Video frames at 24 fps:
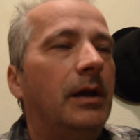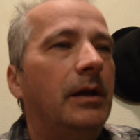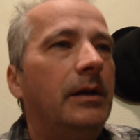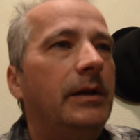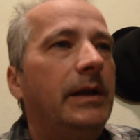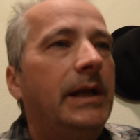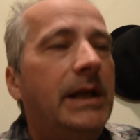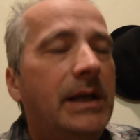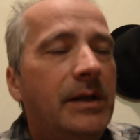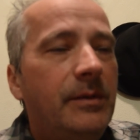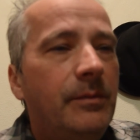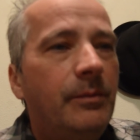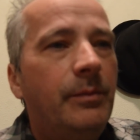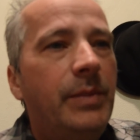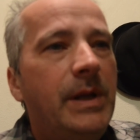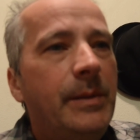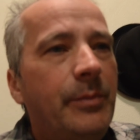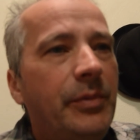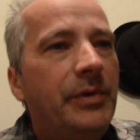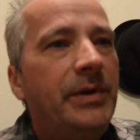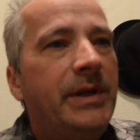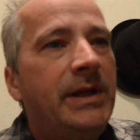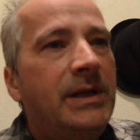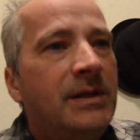need
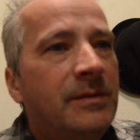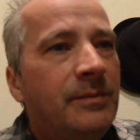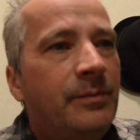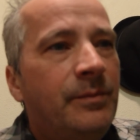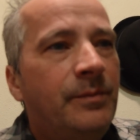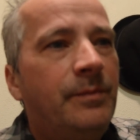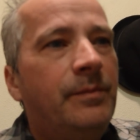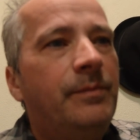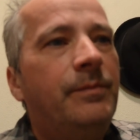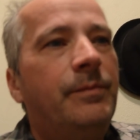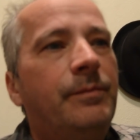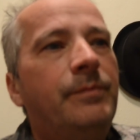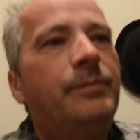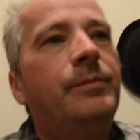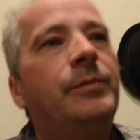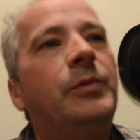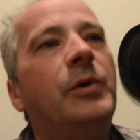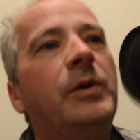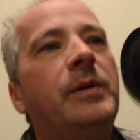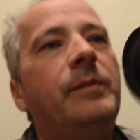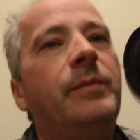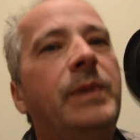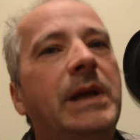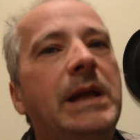people need to
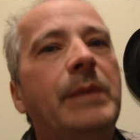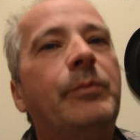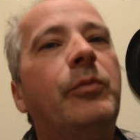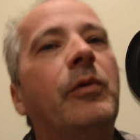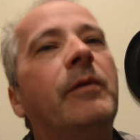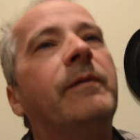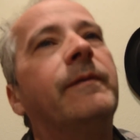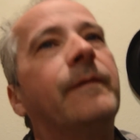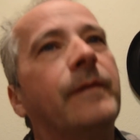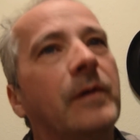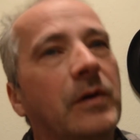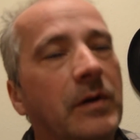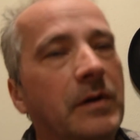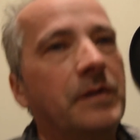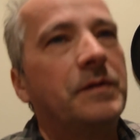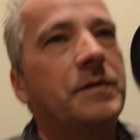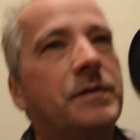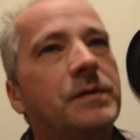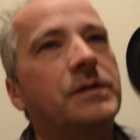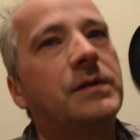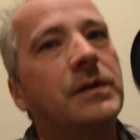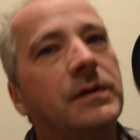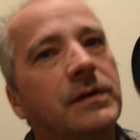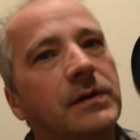put people
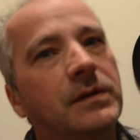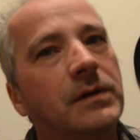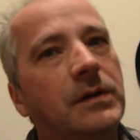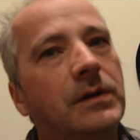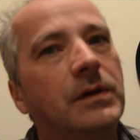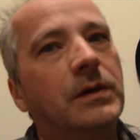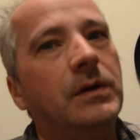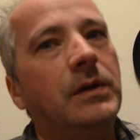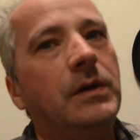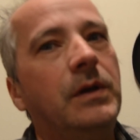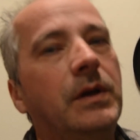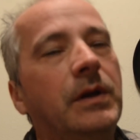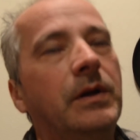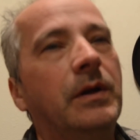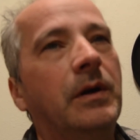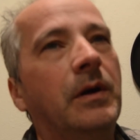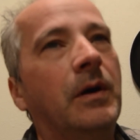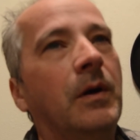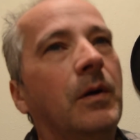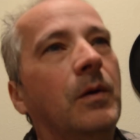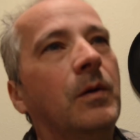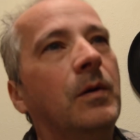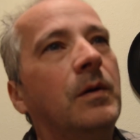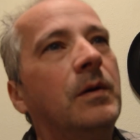first, you
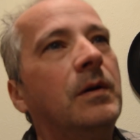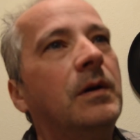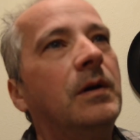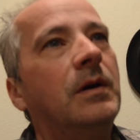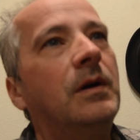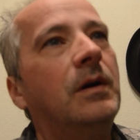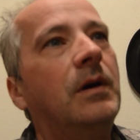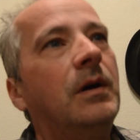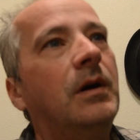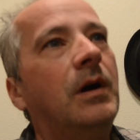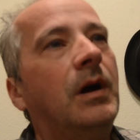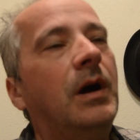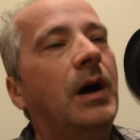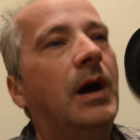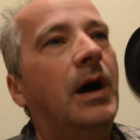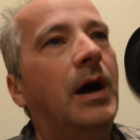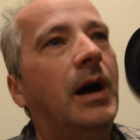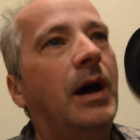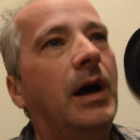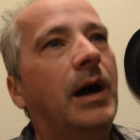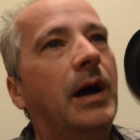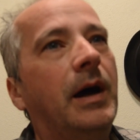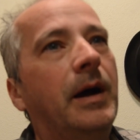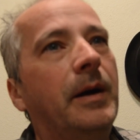know.
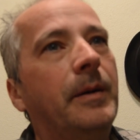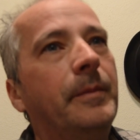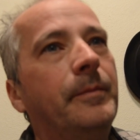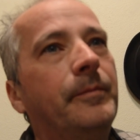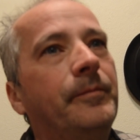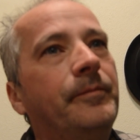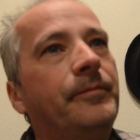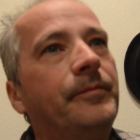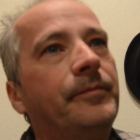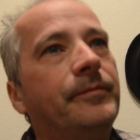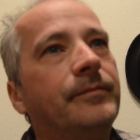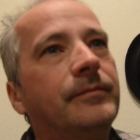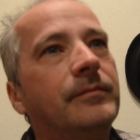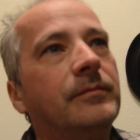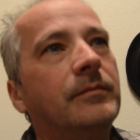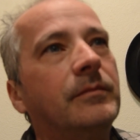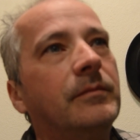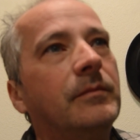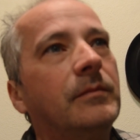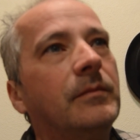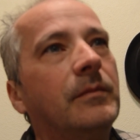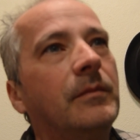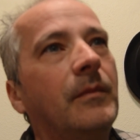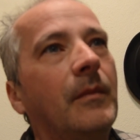Um,
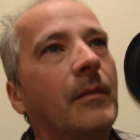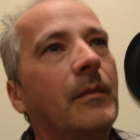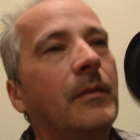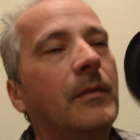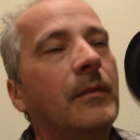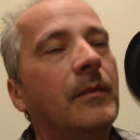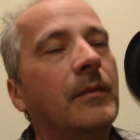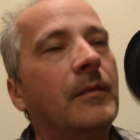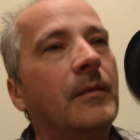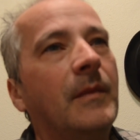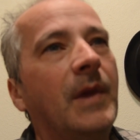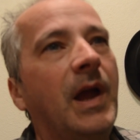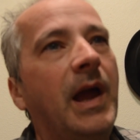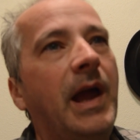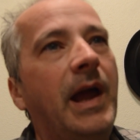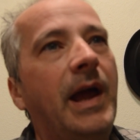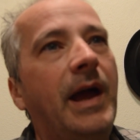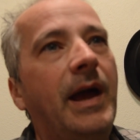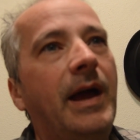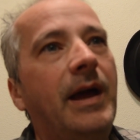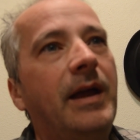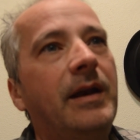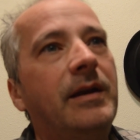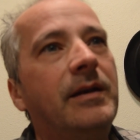
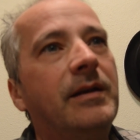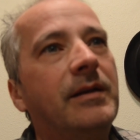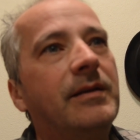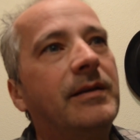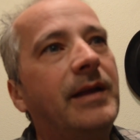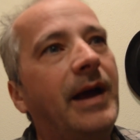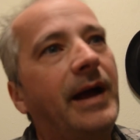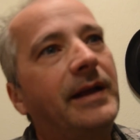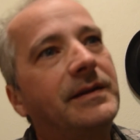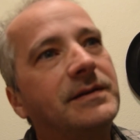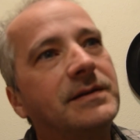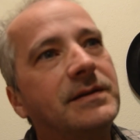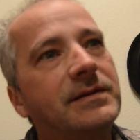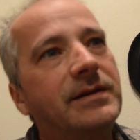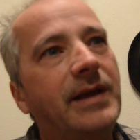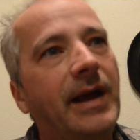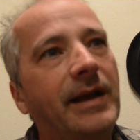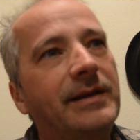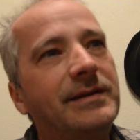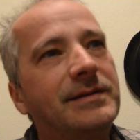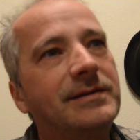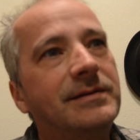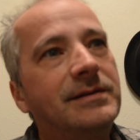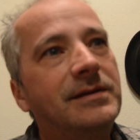and that's
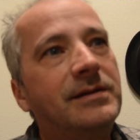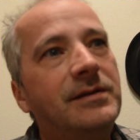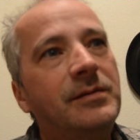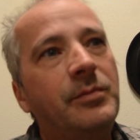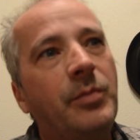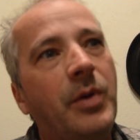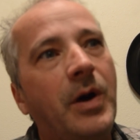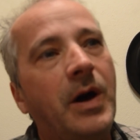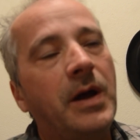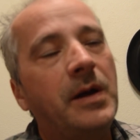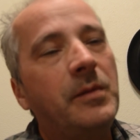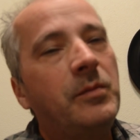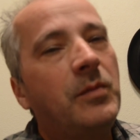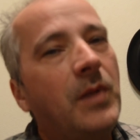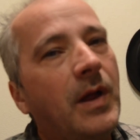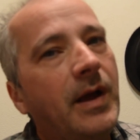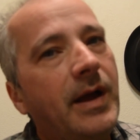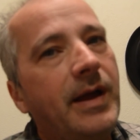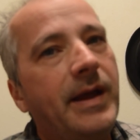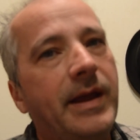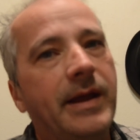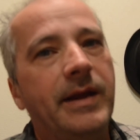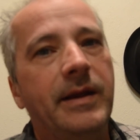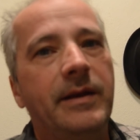that's the bottom
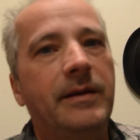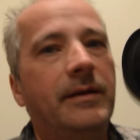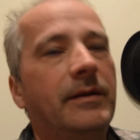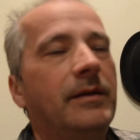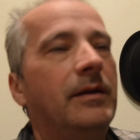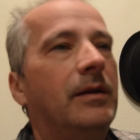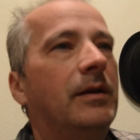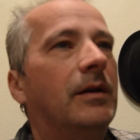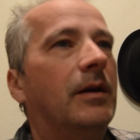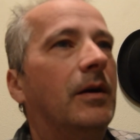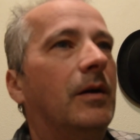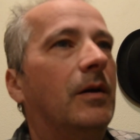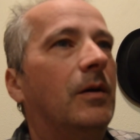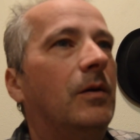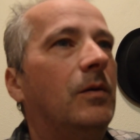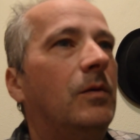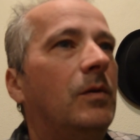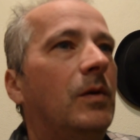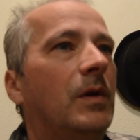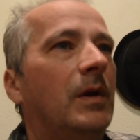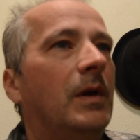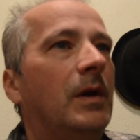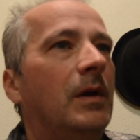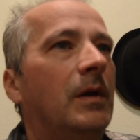line you know?
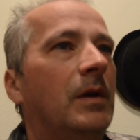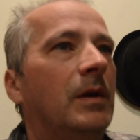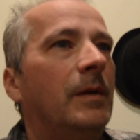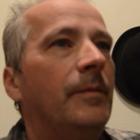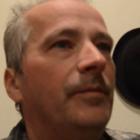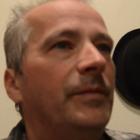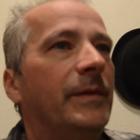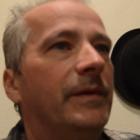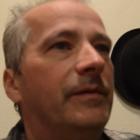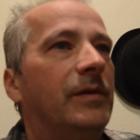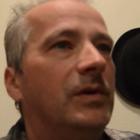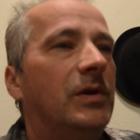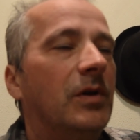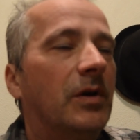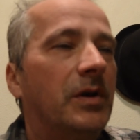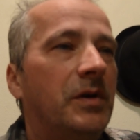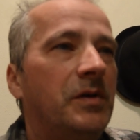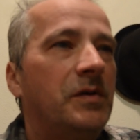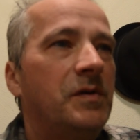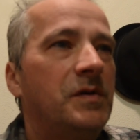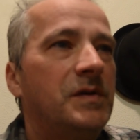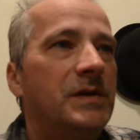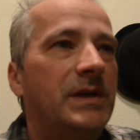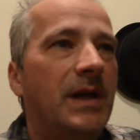If you don't
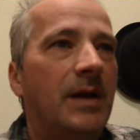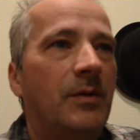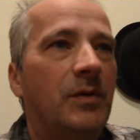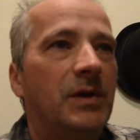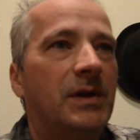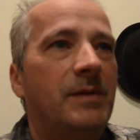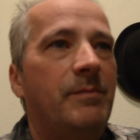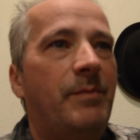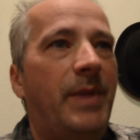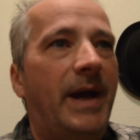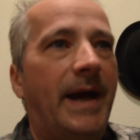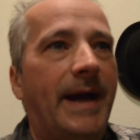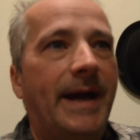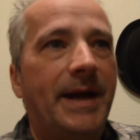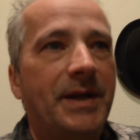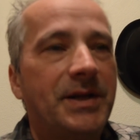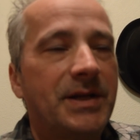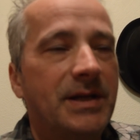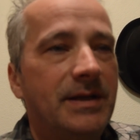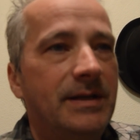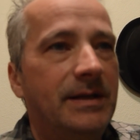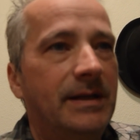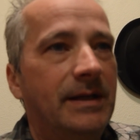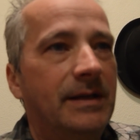understand what
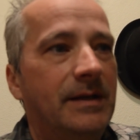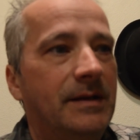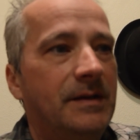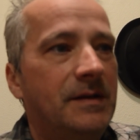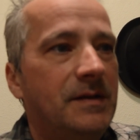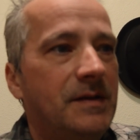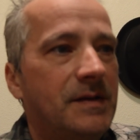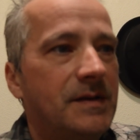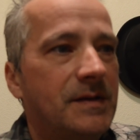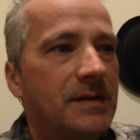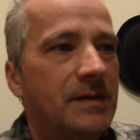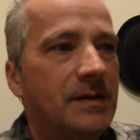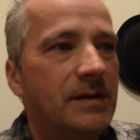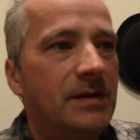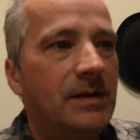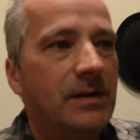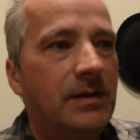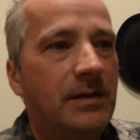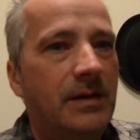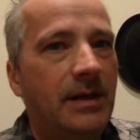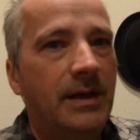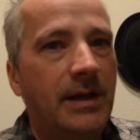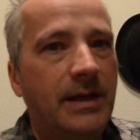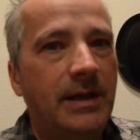compassion is,
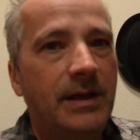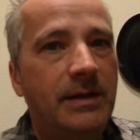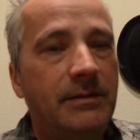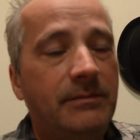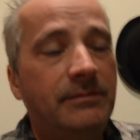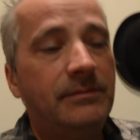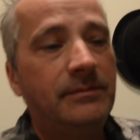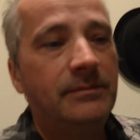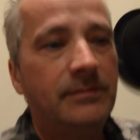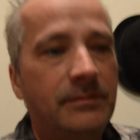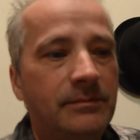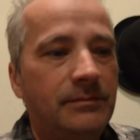then